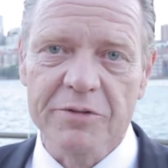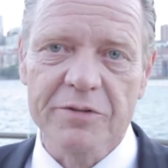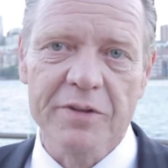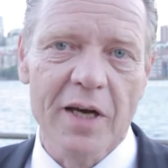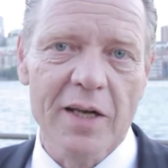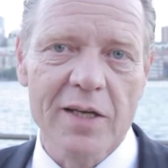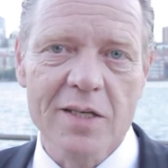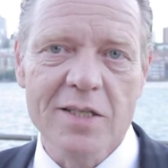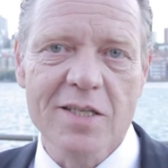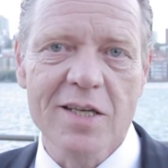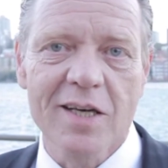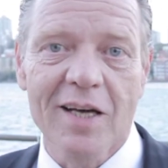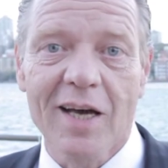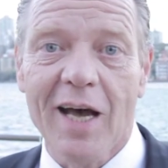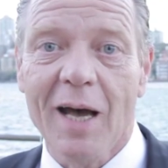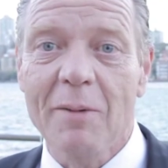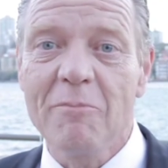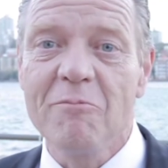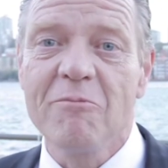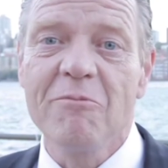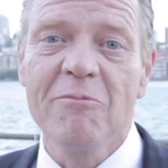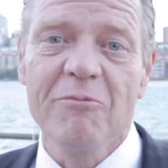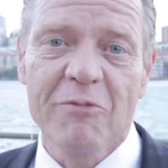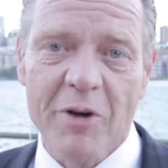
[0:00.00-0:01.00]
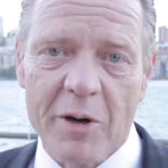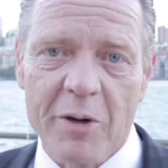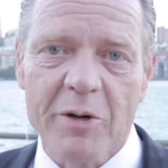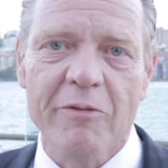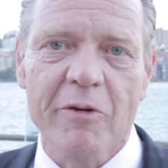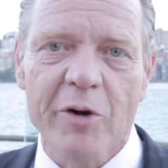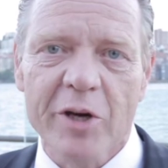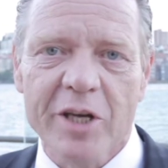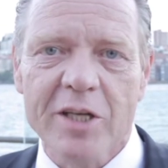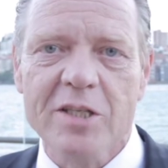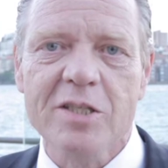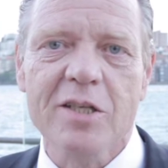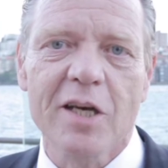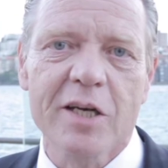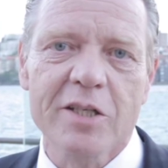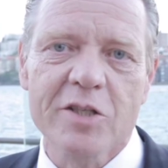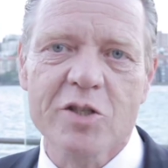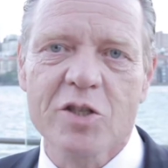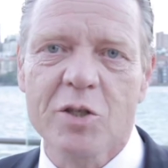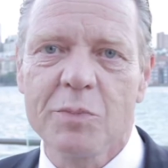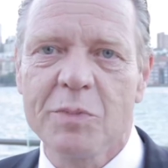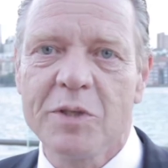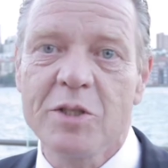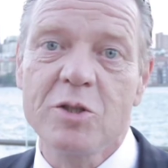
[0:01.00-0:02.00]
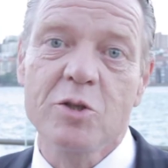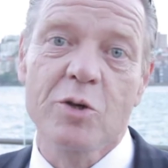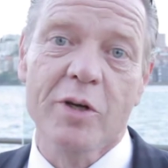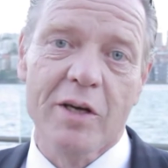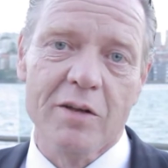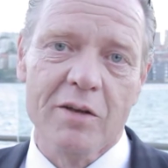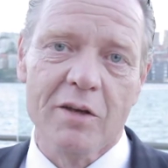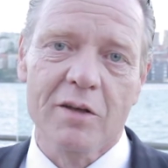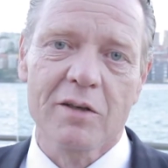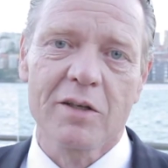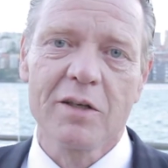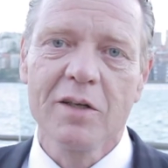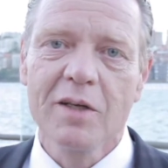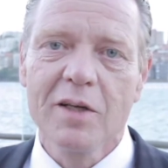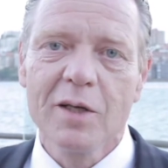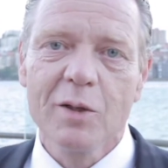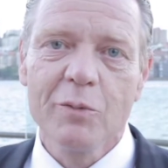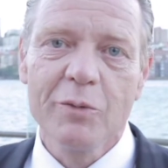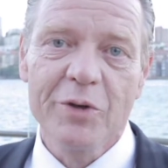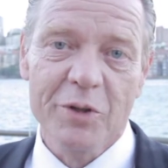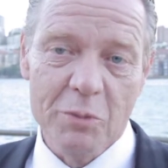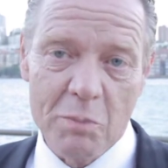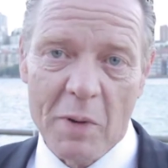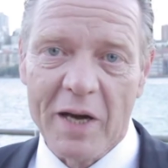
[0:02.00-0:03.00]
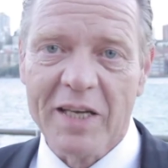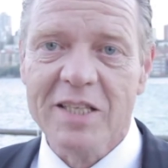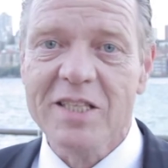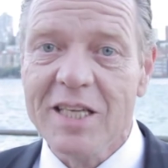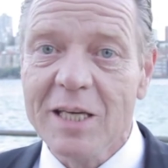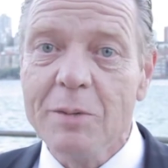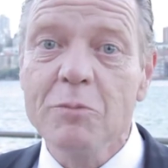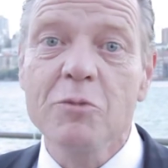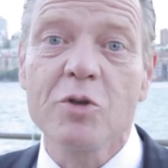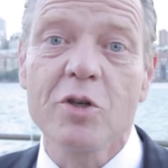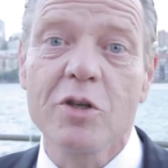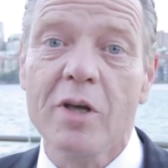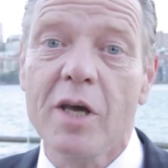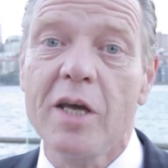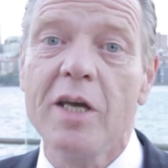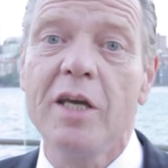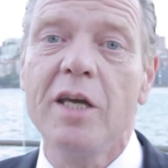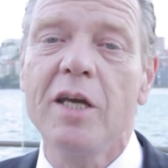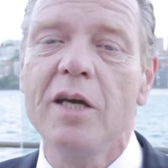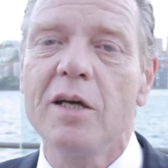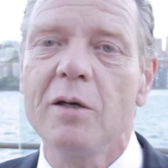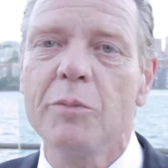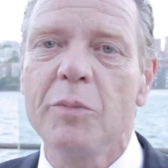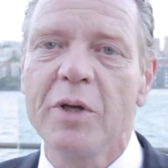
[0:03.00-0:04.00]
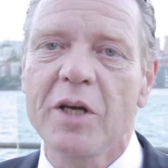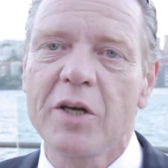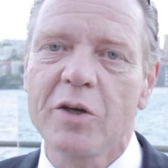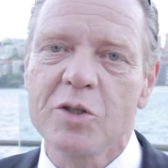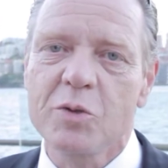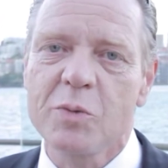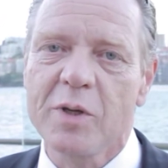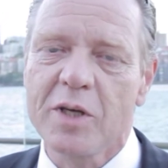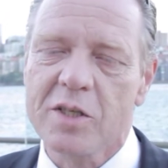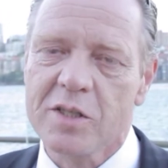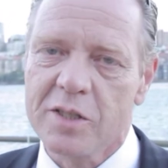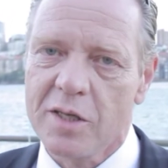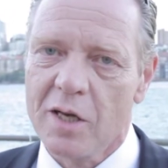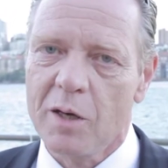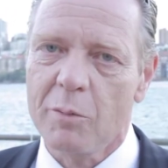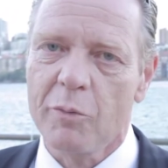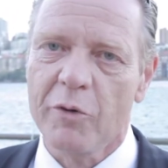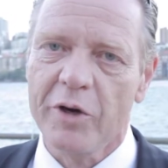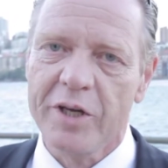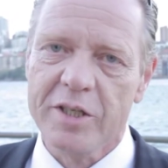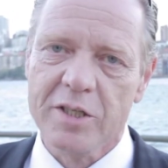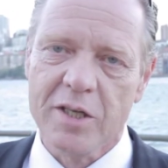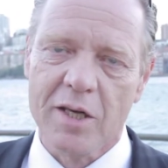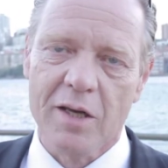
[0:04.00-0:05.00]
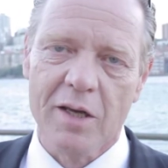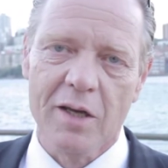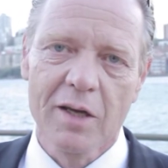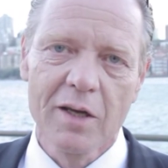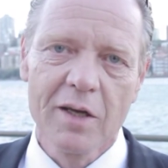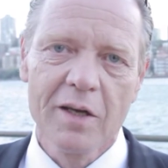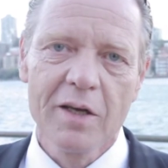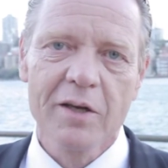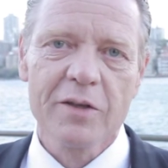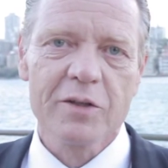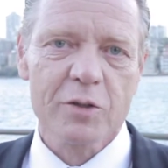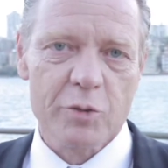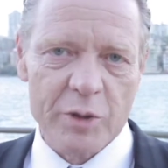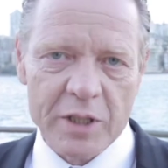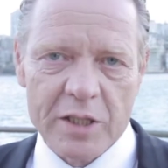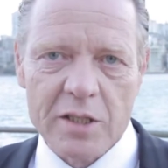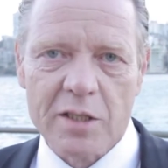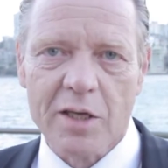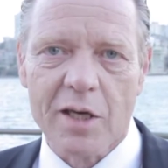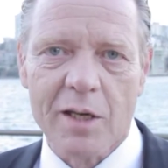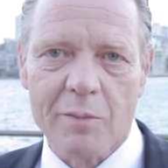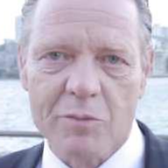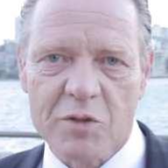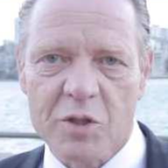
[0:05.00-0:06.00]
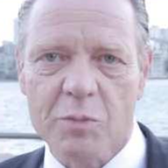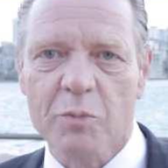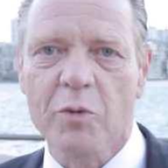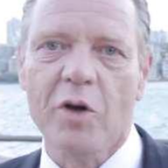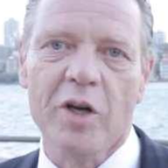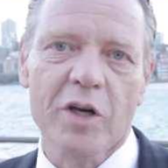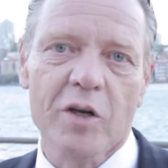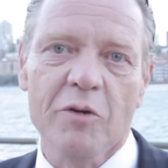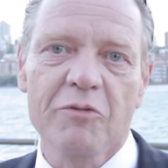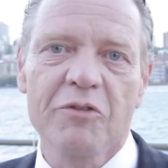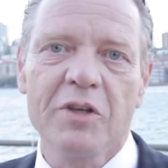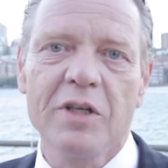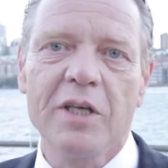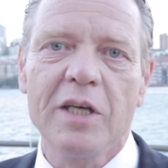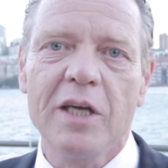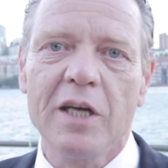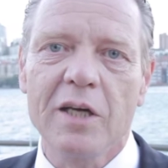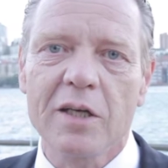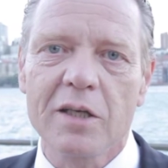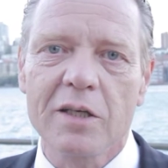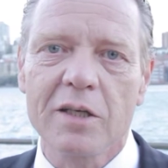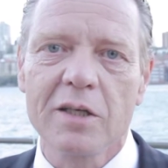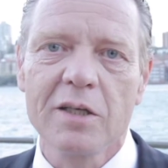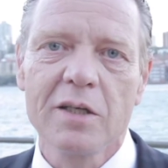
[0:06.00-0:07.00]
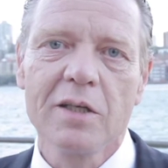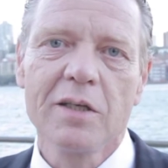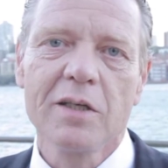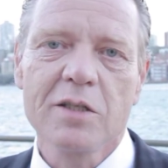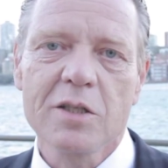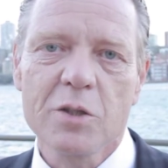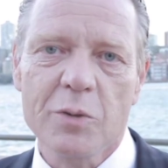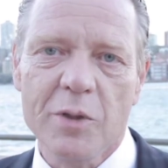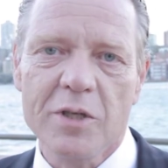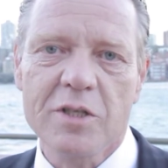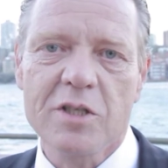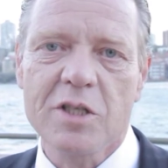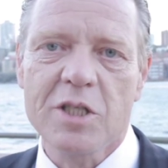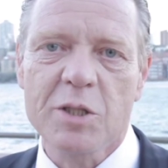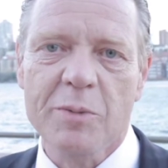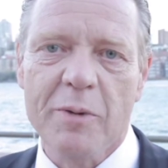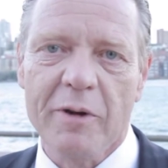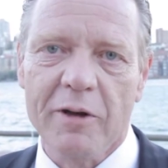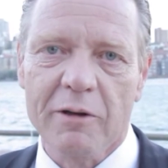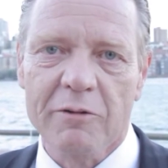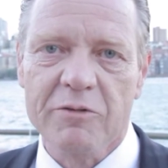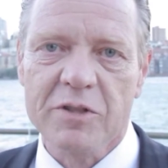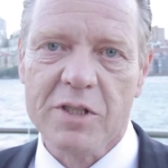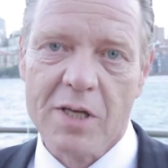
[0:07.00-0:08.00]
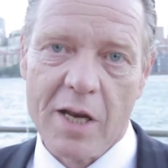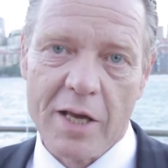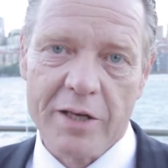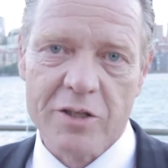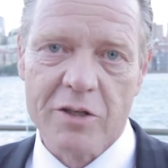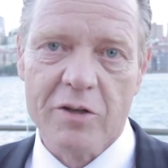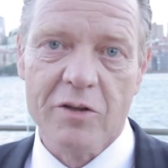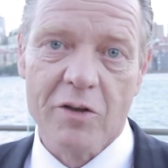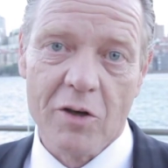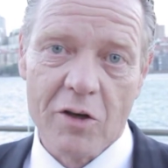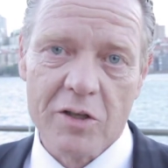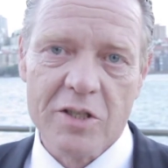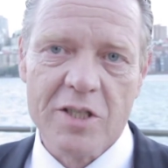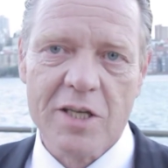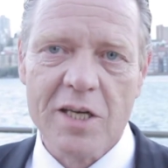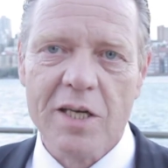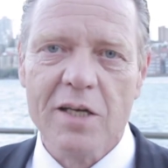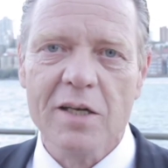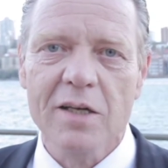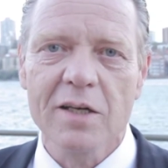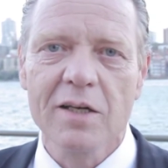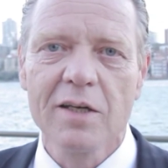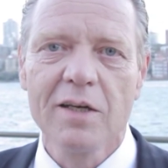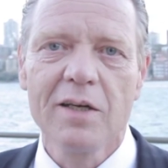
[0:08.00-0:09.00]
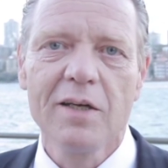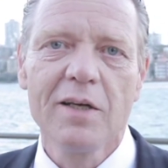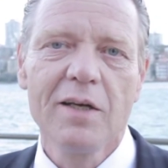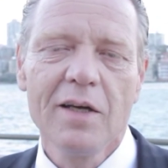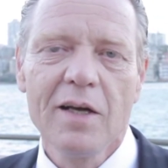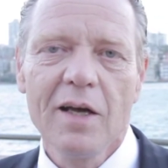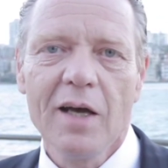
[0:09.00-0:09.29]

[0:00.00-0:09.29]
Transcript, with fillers: And uh, I'm very, very excited to be together with my team today here because we are celebrating three times Product of the Year 2012-13.